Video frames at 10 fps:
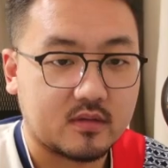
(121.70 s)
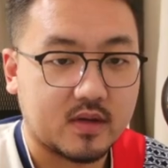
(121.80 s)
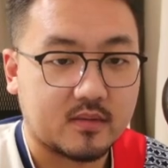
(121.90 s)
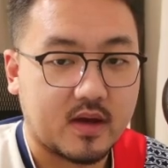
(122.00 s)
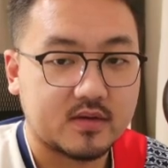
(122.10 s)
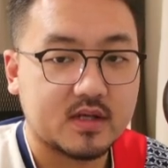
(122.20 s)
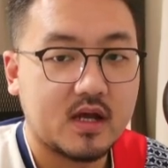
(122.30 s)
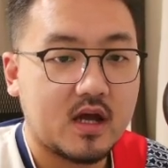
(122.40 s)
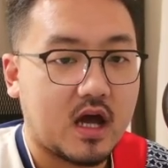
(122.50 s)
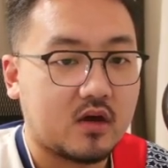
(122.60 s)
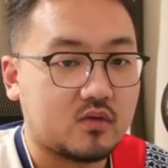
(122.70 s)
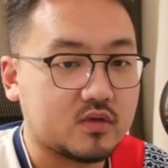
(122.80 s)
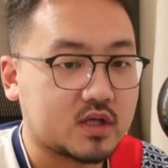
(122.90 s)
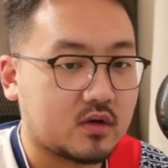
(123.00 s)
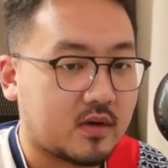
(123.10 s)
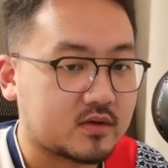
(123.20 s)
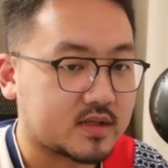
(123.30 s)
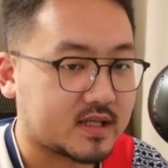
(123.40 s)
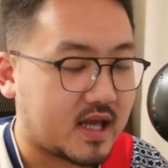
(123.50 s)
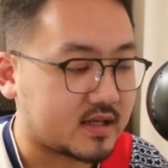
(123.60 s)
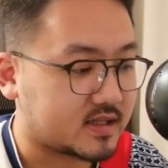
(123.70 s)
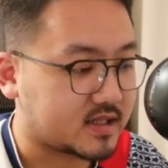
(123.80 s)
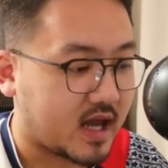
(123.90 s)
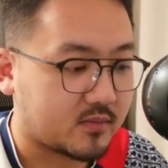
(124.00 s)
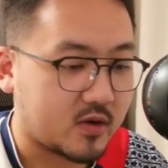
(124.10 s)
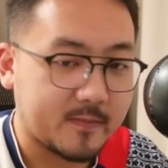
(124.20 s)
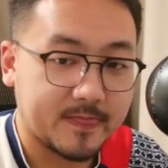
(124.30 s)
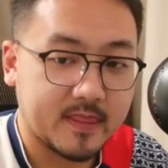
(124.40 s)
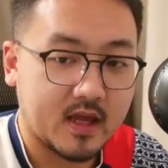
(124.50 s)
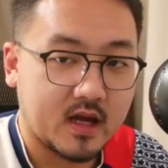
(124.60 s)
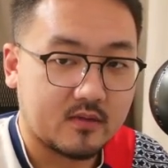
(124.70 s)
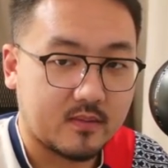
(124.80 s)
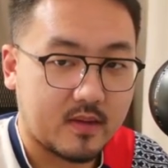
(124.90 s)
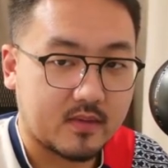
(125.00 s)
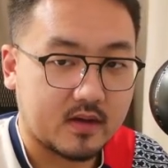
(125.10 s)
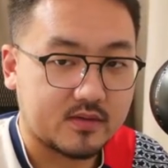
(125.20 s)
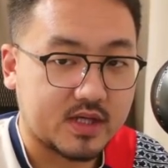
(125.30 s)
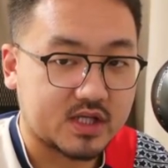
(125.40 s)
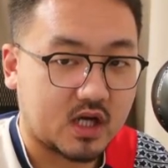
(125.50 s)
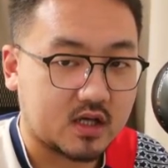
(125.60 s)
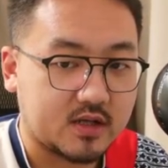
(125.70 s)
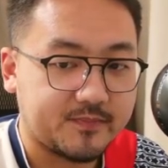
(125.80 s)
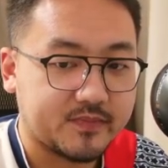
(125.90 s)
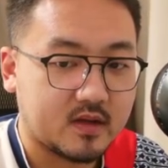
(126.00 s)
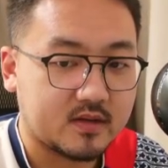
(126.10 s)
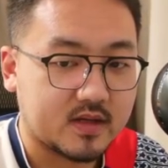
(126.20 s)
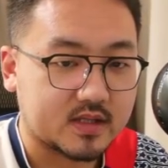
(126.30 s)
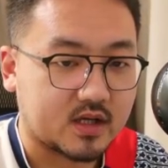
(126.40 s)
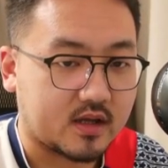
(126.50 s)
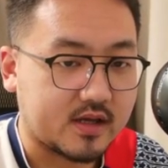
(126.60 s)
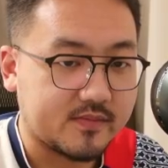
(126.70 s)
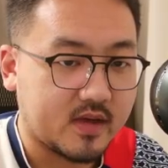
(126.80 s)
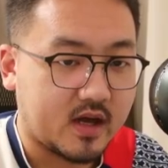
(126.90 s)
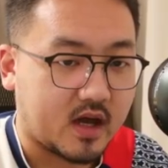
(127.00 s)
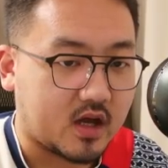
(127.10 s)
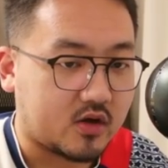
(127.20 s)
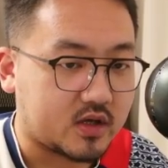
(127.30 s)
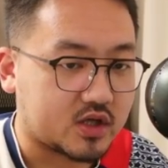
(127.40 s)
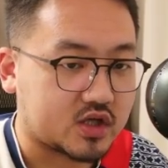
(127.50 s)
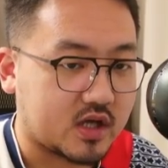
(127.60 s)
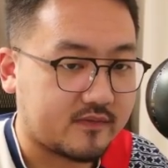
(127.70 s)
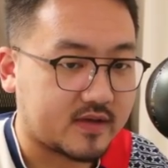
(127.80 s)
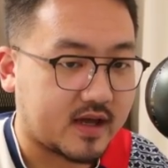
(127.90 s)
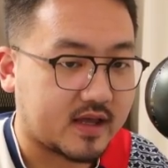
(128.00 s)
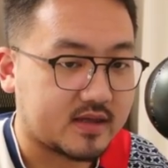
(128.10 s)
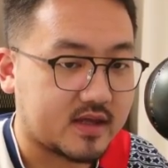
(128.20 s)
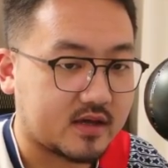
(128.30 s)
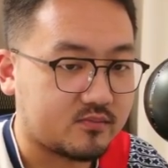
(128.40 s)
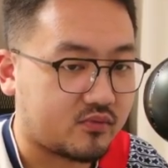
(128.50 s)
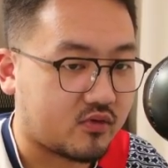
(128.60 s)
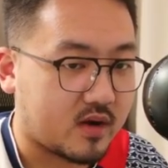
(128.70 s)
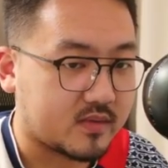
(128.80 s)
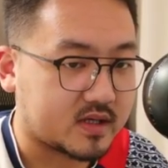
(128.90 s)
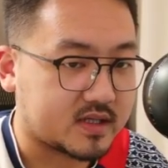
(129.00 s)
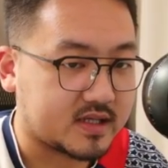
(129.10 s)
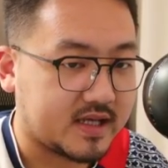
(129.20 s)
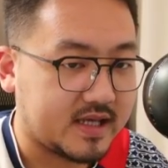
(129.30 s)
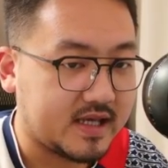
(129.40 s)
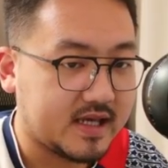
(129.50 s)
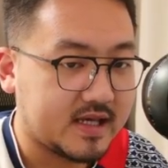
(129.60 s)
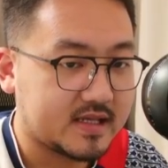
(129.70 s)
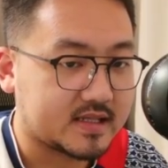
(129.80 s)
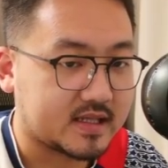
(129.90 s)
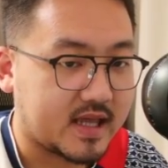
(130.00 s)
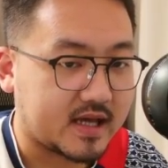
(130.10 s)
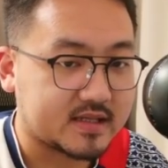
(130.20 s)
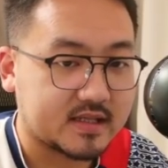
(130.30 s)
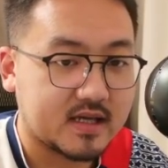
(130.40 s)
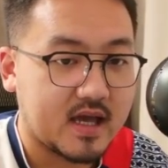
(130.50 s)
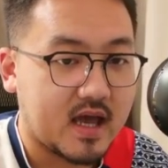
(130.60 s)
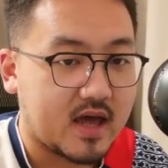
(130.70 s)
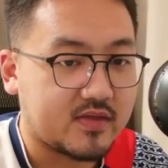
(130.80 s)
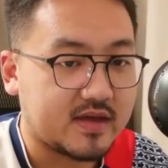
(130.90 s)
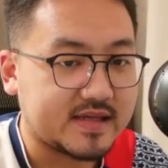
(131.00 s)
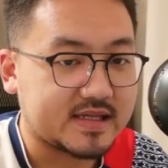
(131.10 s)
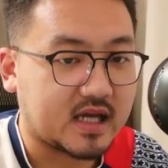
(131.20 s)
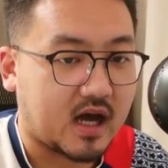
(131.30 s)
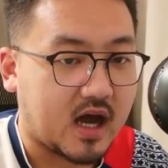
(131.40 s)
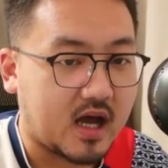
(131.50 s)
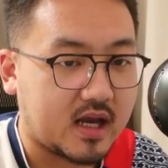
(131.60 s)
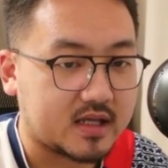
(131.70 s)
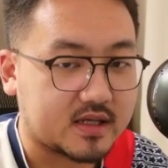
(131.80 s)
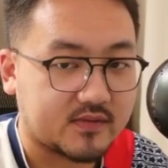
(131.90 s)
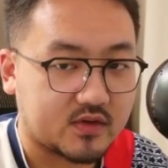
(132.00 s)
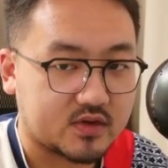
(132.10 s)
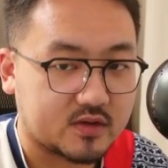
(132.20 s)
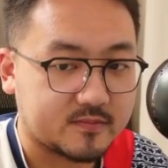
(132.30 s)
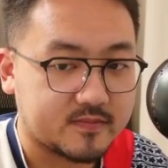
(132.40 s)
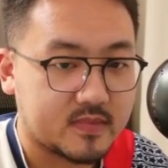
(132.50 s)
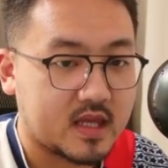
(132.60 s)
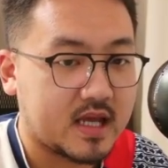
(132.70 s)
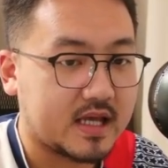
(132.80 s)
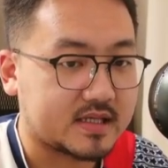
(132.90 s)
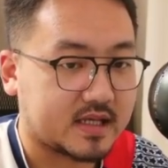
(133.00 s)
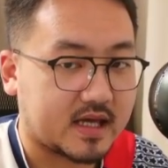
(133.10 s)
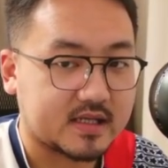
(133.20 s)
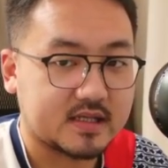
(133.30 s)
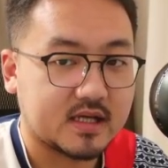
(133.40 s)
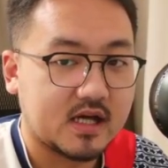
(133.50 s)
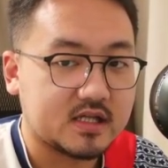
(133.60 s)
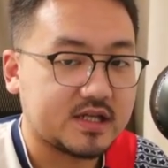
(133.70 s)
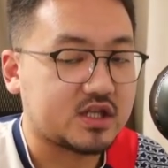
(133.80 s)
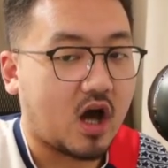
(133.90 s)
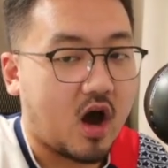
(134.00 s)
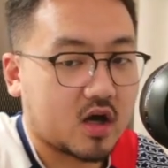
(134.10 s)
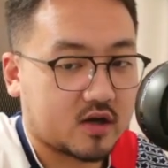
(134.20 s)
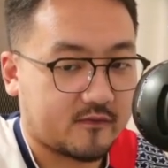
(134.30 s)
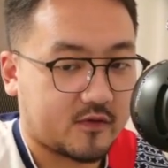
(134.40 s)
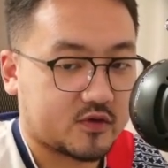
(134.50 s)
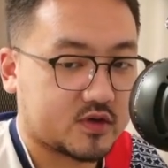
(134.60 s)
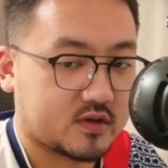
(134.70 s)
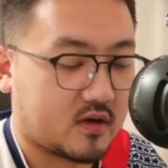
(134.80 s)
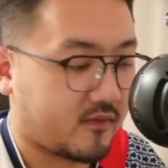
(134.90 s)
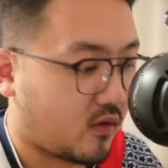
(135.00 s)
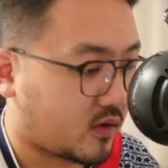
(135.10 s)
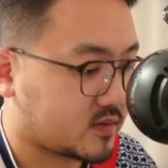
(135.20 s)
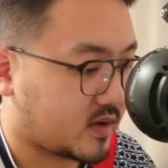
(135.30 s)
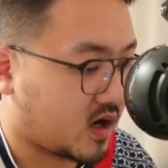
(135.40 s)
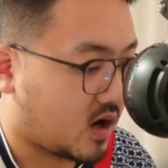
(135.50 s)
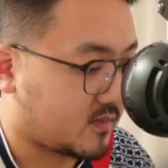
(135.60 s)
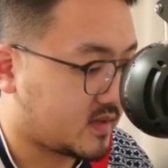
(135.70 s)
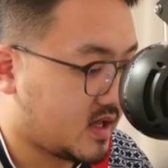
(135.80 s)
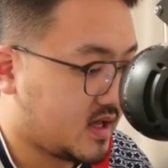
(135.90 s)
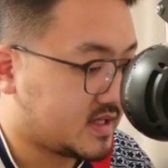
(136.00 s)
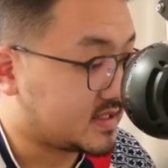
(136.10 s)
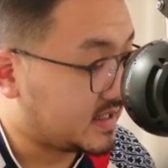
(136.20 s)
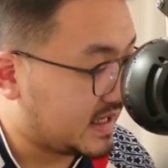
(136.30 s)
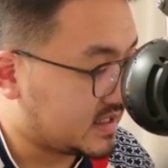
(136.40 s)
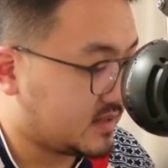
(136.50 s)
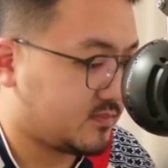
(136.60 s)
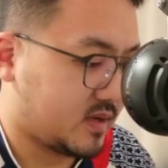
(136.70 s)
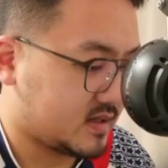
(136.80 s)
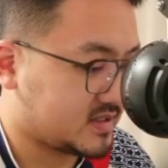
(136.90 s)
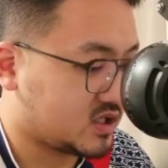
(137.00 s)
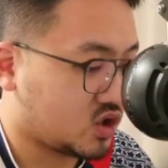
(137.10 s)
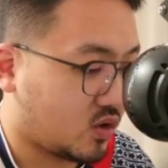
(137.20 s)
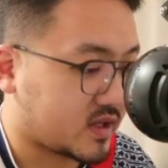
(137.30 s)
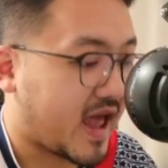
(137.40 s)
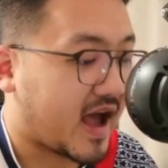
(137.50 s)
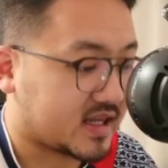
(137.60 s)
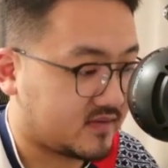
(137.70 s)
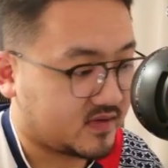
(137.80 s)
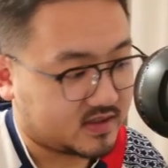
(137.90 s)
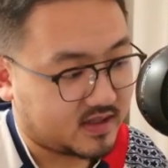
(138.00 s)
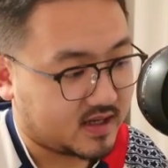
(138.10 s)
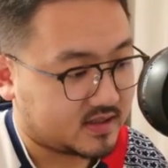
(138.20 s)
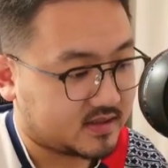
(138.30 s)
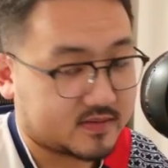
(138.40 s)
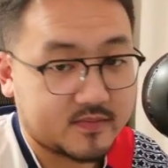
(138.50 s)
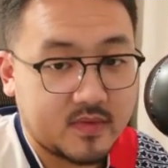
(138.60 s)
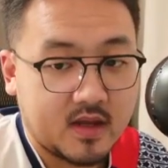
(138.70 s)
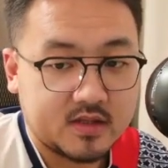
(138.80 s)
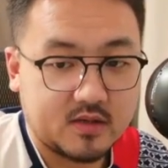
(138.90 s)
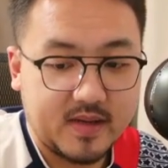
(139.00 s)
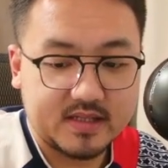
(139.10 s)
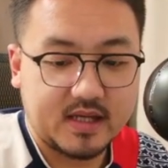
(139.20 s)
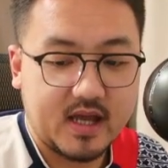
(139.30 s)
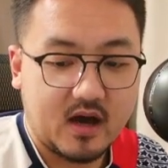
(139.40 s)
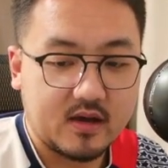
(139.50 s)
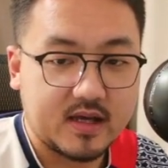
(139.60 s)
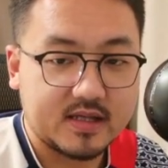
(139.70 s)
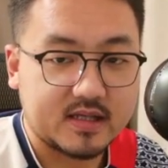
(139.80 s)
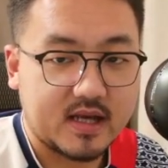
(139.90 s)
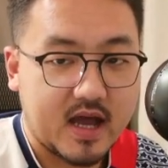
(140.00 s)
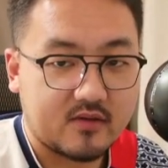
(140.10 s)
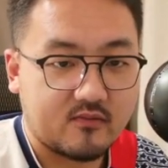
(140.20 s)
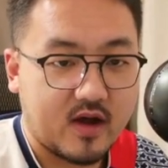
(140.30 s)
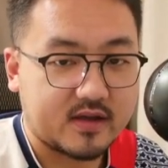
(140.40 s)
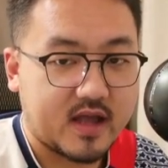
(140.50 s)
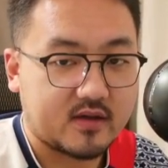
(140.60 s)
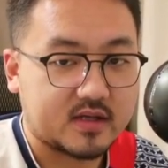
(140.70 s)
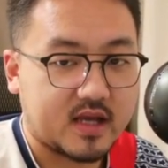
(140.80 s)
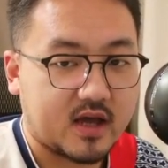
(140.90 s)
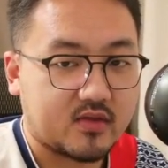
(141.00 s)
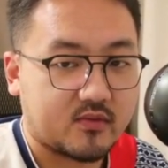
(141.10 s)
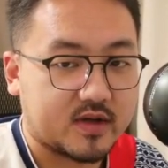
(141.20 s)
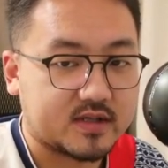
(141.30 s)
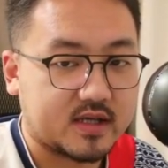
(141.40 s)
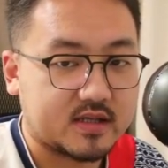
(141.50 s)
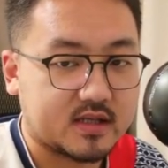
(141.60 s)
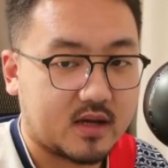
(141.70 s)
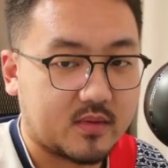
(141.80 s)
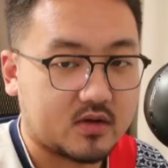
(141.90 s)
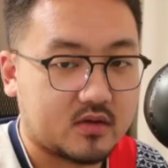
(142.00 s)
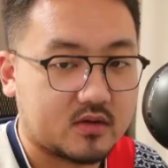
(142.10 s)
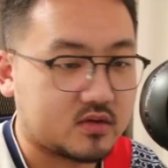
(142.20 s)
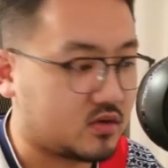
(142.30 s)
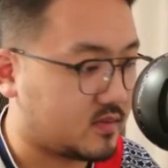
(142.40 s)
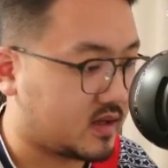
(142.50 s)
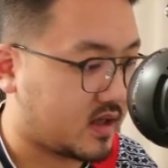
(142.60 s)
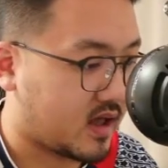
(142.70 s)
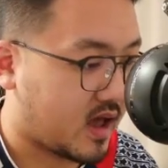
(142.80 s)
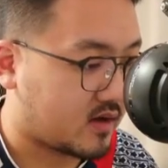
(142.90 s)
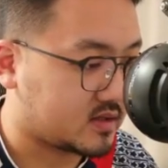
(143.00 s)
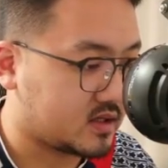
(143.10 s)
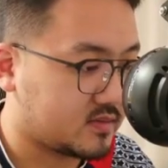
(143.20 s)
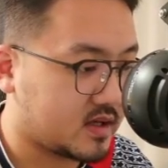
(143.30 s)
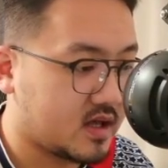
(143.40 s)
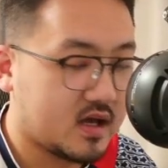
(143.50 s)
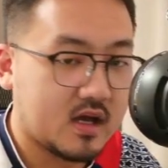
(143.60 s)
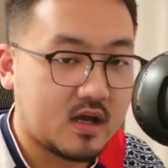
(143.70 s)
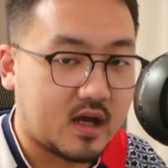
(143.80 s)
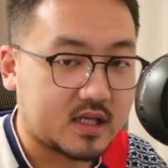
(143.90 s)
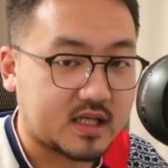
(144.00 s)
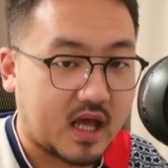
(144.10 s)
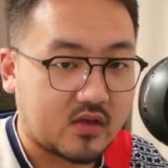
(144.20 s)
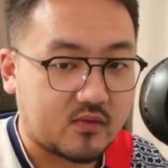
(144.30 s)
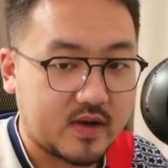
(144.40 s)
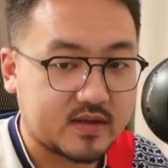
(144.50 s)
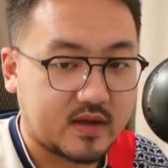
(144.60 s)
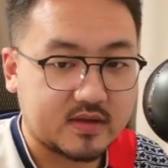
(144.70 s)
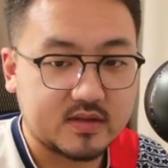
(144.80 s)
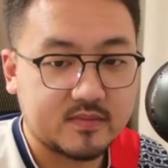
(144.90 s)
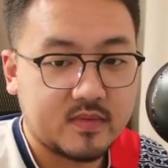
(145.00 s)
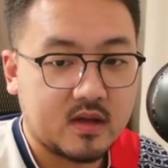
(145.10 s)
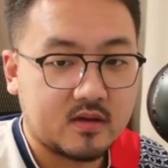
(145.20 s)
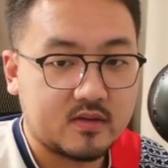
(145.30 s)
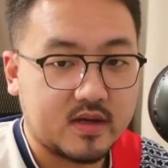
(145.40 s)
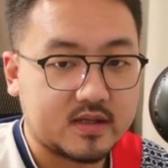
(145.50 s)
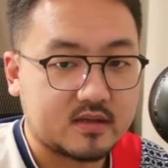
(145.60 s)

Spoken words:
mouse, I also want to select this camera. Remember this color, and holding shift and then primary key, select, and then this highlighted version is selected. The darker version of the orange become selected but not actively selected. So basically I can select right now, select three things. I'm going to zoom it out a little bit. I'll select three things, this,